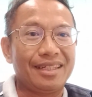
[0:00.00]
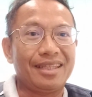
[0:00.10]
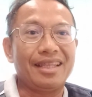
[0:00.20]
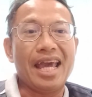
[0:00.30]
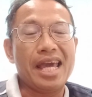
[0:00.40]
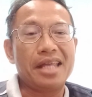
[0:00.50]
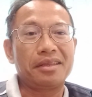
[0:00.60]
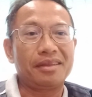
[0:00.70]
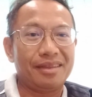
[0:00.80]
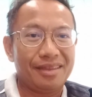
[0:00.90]

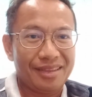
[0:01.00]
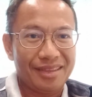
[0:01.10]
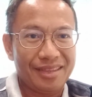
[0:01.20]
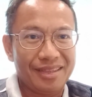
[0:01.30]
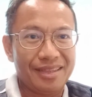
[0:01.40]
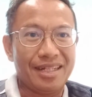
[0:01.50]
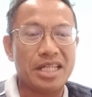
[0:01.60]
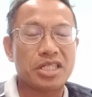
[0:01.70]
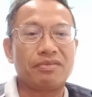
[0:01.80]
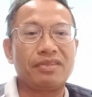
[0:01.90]
Then the
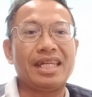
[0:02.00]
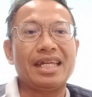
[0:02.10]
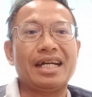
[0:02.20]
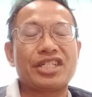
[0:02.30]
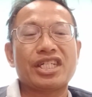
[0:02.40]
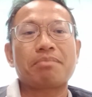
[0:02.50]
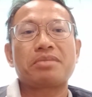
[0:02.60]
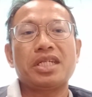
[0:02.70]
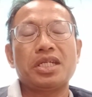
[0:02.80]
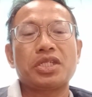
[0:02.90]
list of the
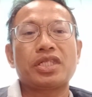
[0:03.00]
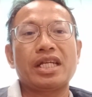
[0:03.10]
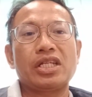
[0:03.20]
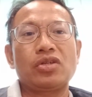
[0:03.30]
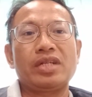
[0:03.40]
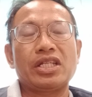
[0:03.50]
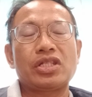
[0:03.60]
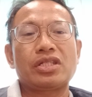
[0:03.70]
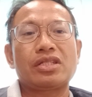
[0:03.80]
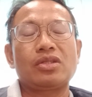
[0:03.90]
chapters that you need
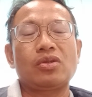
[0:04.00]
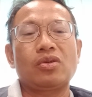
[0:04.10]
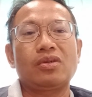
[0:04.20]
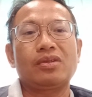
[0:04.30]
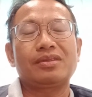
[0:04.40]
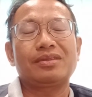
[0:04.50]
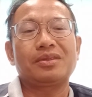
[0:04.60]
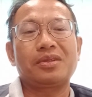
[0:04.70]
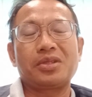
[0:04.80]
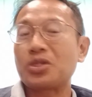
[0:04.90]

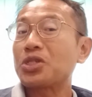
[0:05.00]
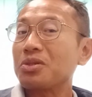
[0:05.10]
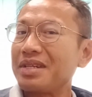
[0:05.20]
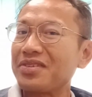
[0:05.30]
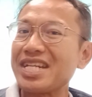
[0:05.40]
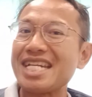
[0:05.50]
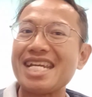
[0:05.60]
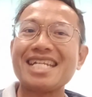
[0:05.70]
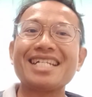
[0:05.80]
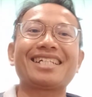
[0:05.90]
or you should be
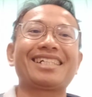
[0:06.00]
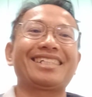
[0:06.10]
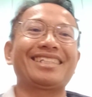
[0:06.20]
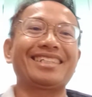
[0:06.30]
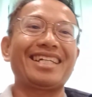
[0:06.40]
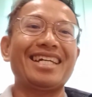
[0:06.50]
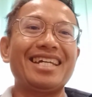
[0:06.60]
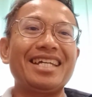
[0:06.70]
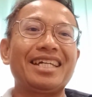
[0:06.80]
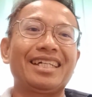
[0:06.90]
reading.
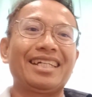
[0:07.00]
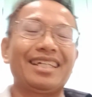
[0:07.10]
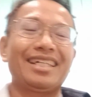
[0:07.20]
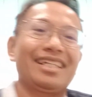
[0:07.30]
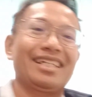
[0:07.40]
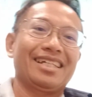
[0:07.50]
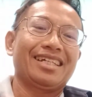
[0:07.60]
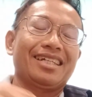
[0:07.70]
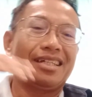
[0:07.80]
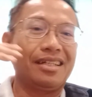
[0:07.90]
Okay,
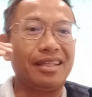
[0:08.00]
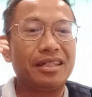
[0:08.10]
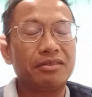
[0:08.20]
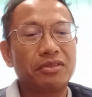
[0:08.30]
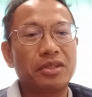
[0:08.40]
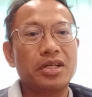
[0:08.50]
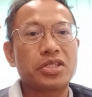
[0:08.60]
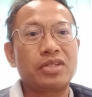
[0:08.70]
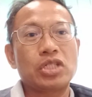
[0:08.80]
and then of course you need to